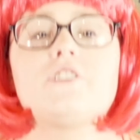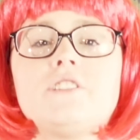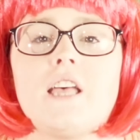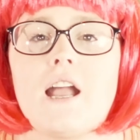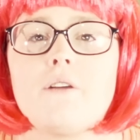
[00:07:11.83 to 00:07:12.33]

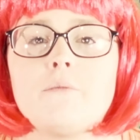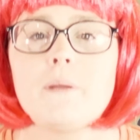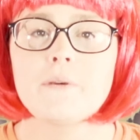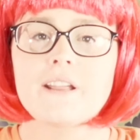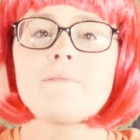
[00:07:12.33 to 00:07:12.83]
Ursula.
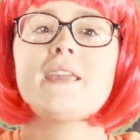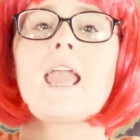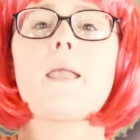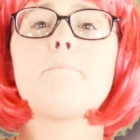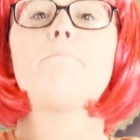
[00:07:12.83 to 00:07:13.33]
Remember, give me
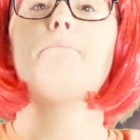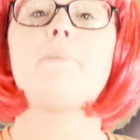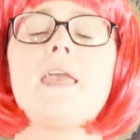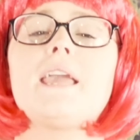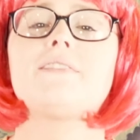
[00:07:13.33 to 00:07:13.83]
a
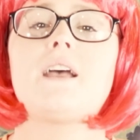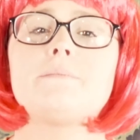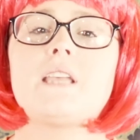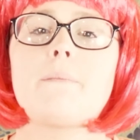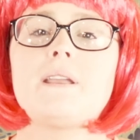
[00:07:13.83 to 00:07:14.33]
big
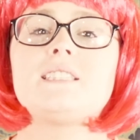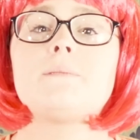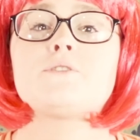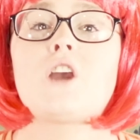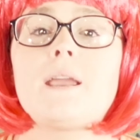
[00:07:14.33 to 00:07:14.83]
thumbs up and
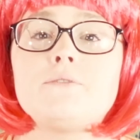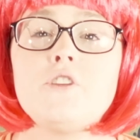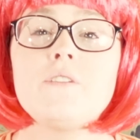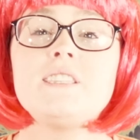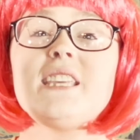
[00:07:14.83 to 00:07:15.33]
subscribe so
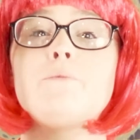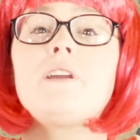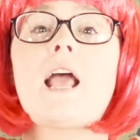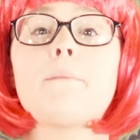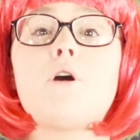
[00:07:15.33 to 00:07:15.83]
you can see
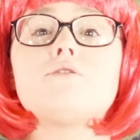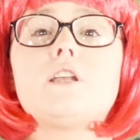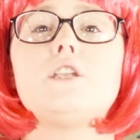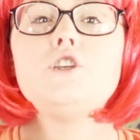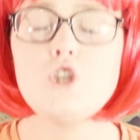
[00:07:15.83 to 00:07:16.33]
when I post
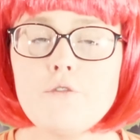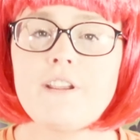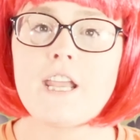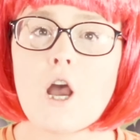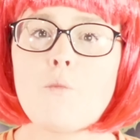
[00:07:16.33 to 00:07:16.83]
a new
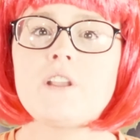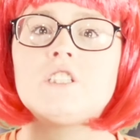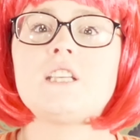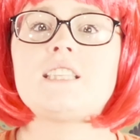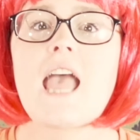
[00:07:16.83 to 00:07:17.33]
video,
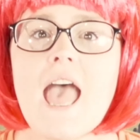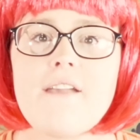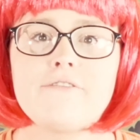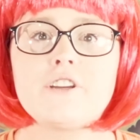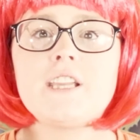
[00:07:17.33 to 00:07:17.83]
which is
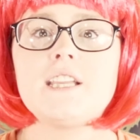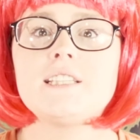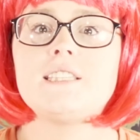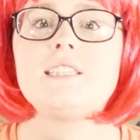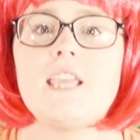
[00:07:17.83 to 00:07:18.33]
every
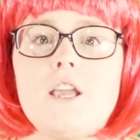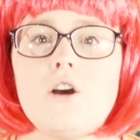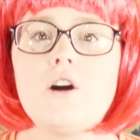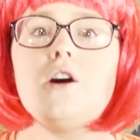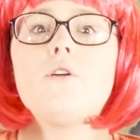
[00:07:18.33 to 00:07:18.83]

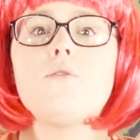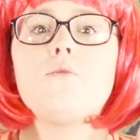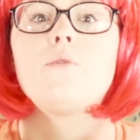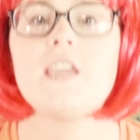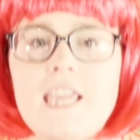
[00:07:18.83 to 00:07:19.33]

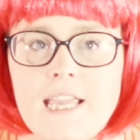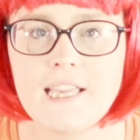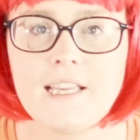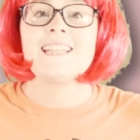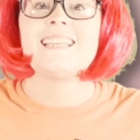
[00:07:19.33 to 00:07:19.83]
single week.
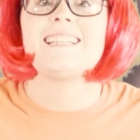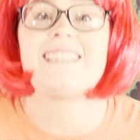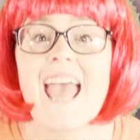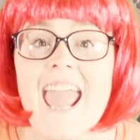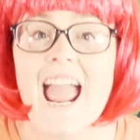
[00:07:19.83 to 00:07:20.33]

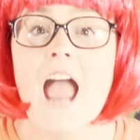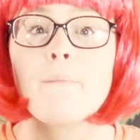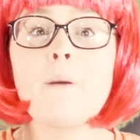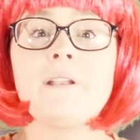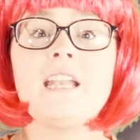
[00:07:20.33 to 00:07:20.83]
Today,
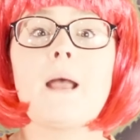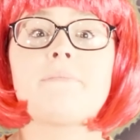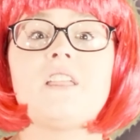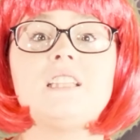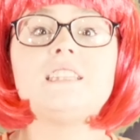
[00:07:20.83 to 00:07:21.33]
I'm opening up
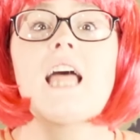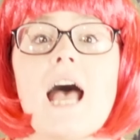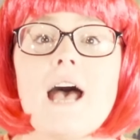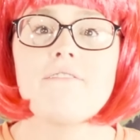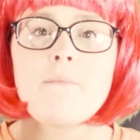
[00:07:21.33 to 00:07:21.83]
the
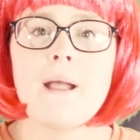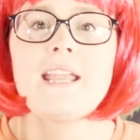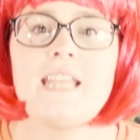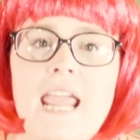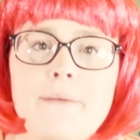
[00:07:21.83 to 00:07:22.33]
Love
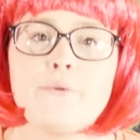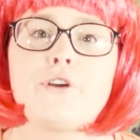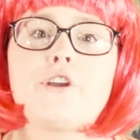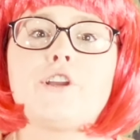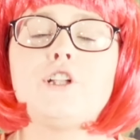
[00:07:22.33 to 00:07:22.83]
My
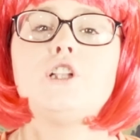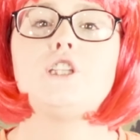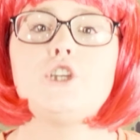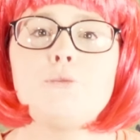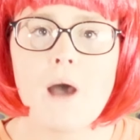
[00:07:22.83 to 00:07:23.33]
Neighbor
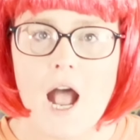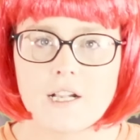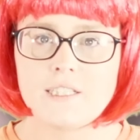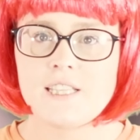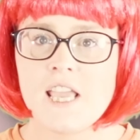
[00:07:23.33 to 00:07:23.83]
Clue
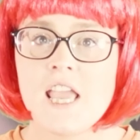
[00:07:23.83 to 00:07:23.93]
Box.